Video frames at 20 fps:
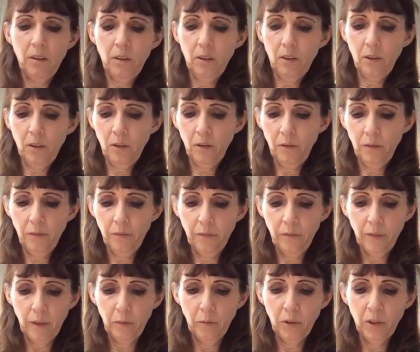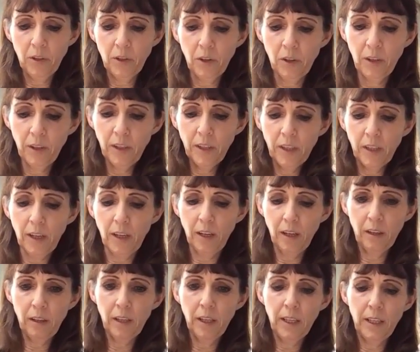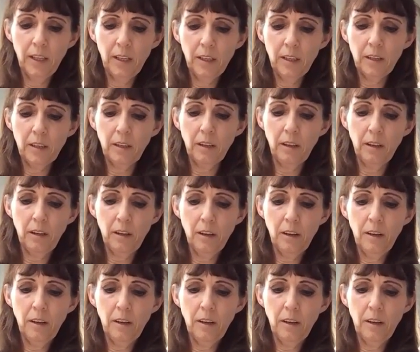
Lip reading: So I'm just going to cut these.